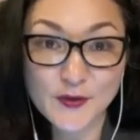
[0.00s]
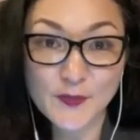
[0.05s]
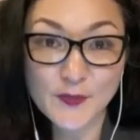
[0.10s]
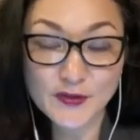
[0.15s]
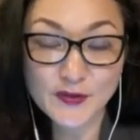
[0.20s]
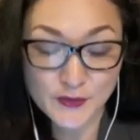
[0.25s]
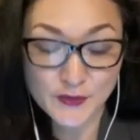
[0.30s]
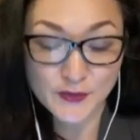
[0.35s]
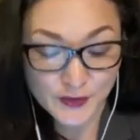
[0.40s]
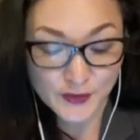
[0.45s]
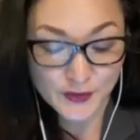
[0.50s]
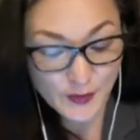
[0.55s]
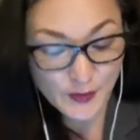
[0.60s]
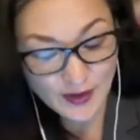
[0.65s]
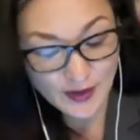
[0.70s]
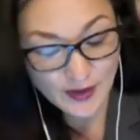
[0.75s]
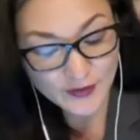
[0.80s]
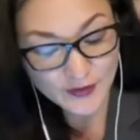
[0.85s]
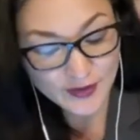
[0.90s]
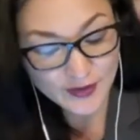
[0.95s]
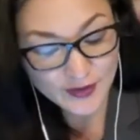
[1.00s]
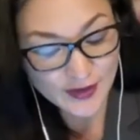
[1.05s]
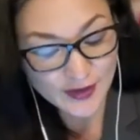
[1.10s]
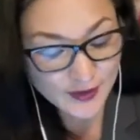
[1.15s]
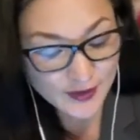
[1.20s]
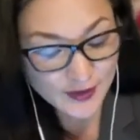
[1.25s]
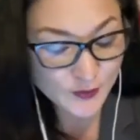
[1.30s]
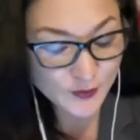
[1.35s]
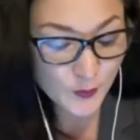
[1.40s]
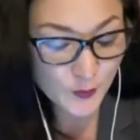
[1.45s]
Make sure you have it
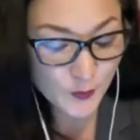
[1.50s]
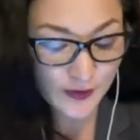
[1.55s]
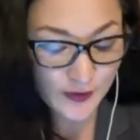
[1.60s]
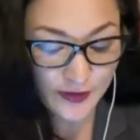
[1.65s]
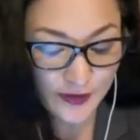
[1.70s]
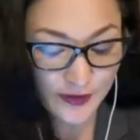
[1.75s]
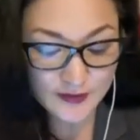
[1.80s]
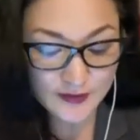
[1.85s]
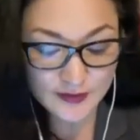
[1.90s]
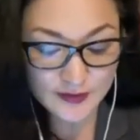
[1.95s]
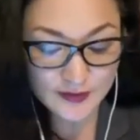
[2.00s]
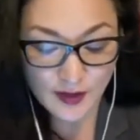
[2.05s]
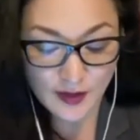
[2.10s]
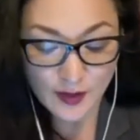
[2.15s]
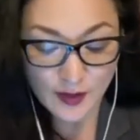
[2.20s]
and wear it.